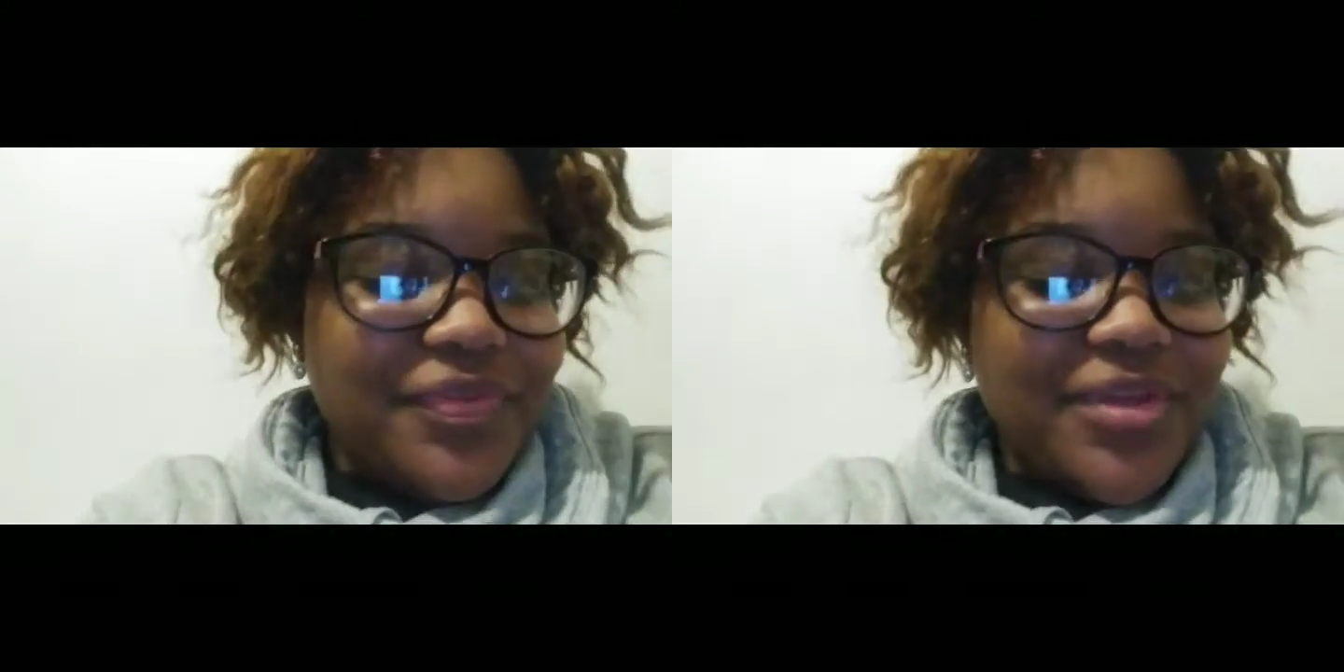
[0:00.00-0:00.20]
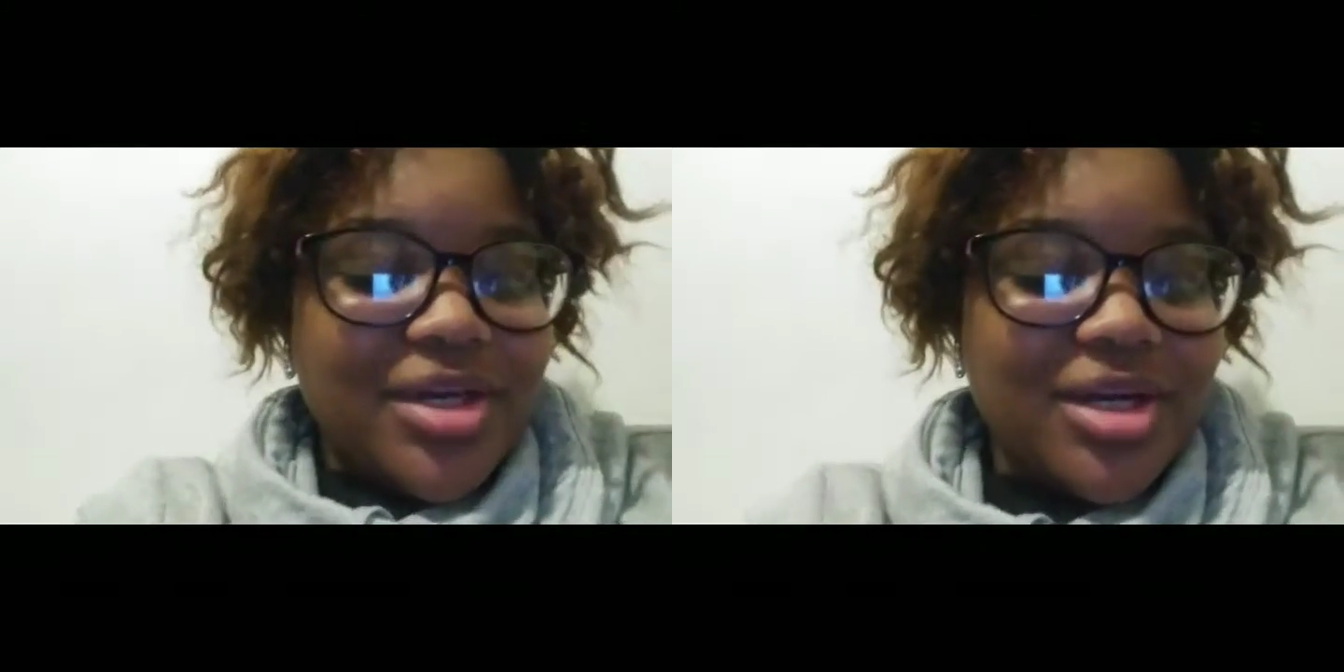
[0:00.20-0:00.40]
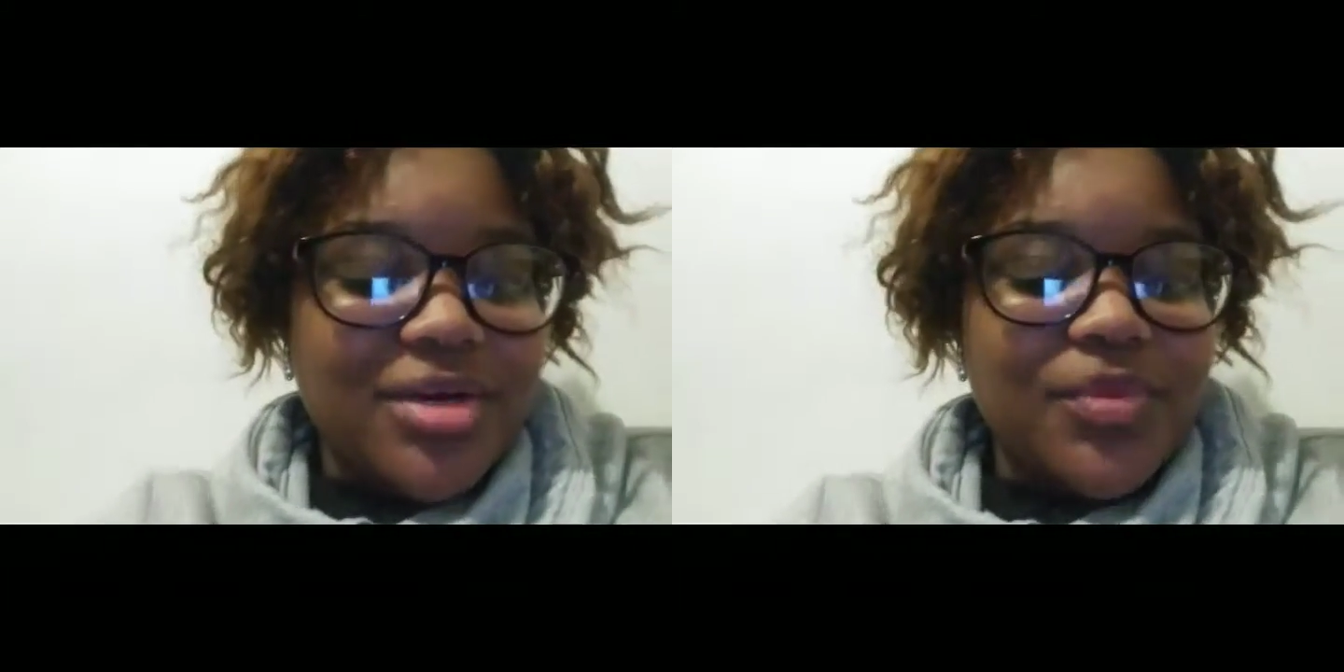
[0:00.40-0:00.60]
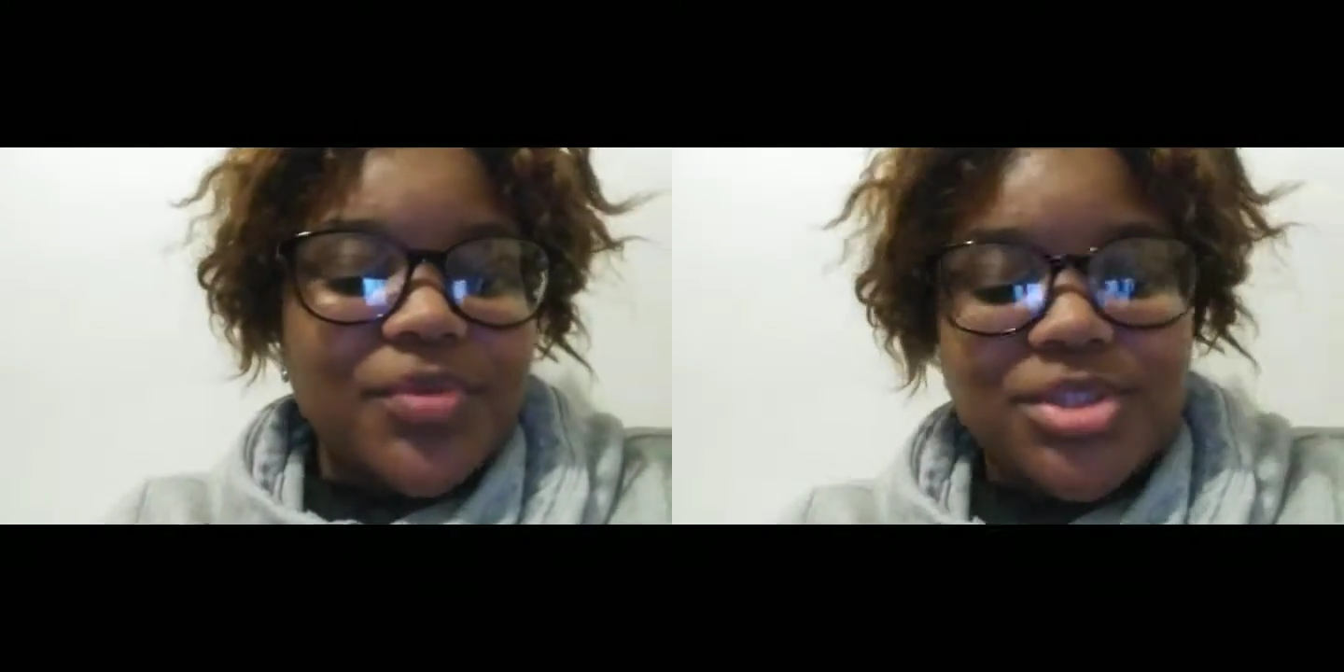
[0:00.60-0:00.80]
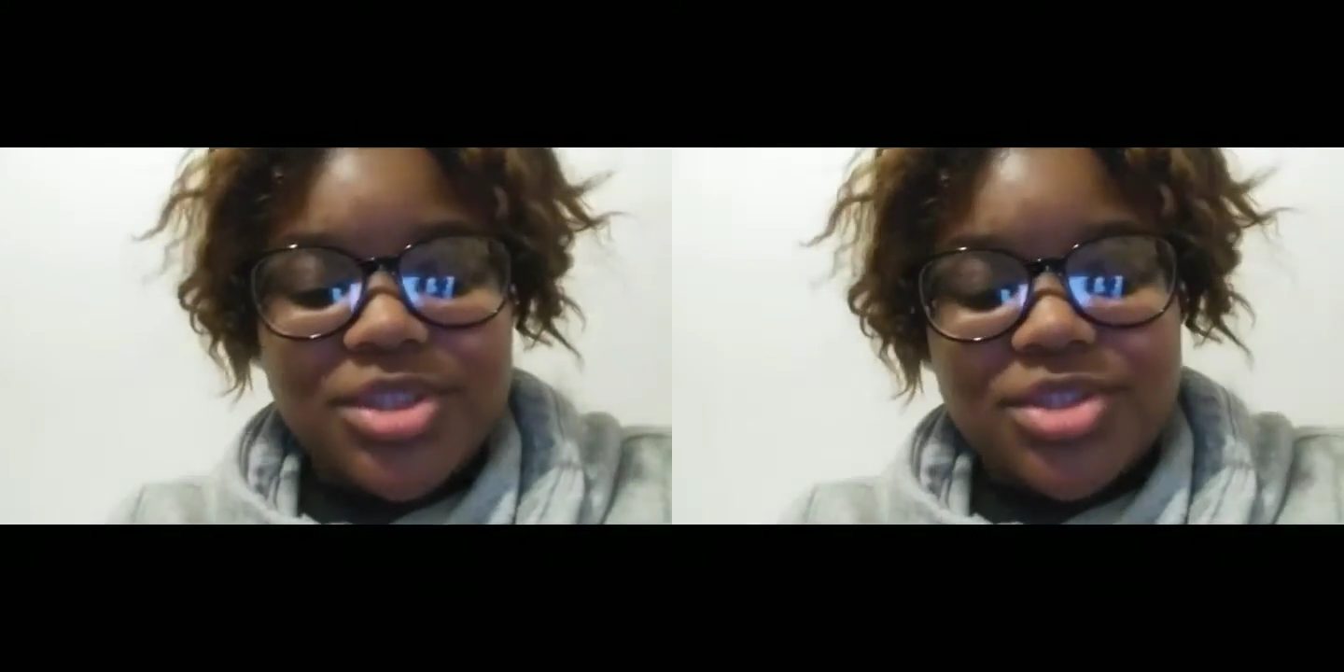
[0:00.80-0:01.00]
Um, we
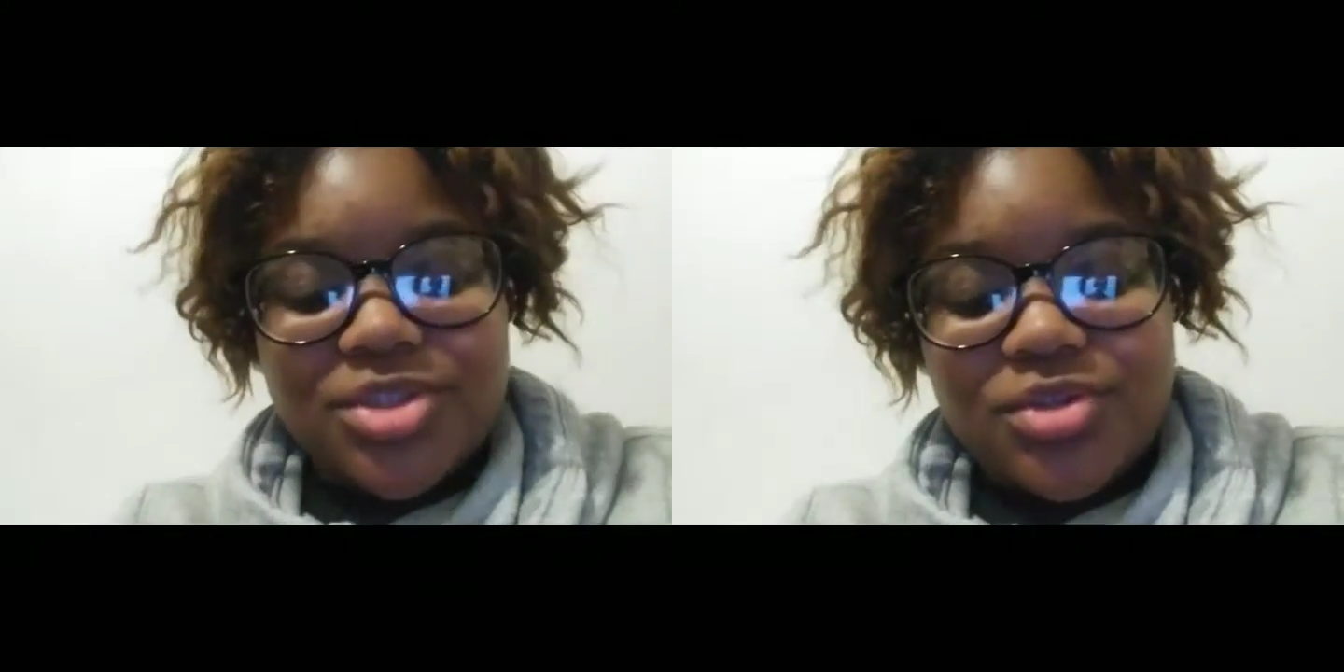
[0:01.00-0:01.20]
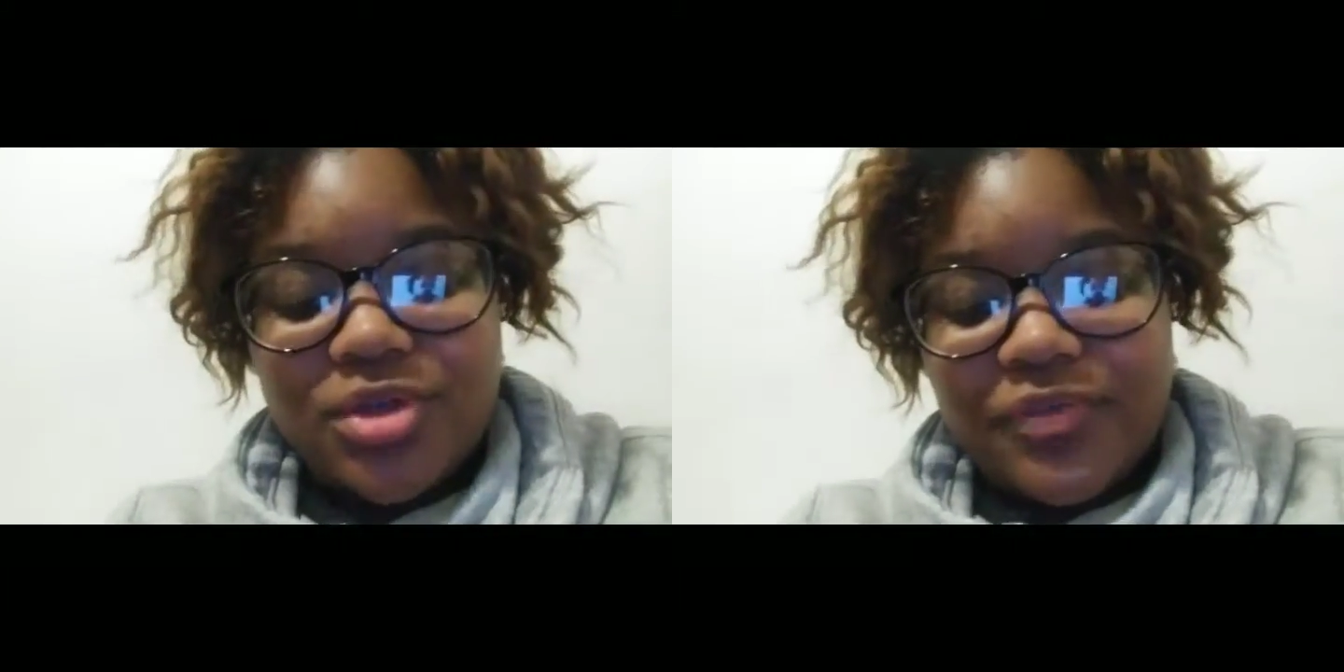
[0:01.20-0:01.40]
went to the store